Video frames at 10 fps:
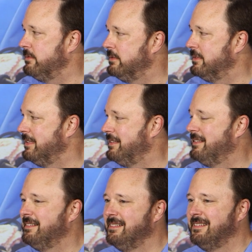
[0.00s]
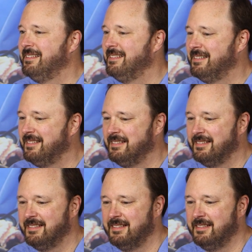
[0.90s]

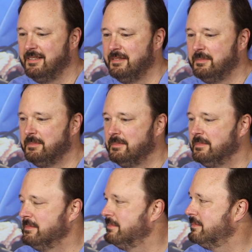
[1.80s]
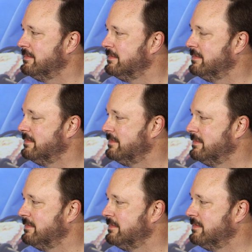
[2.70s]

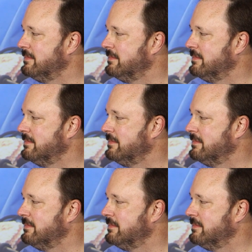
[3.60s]
This person isn't speaking.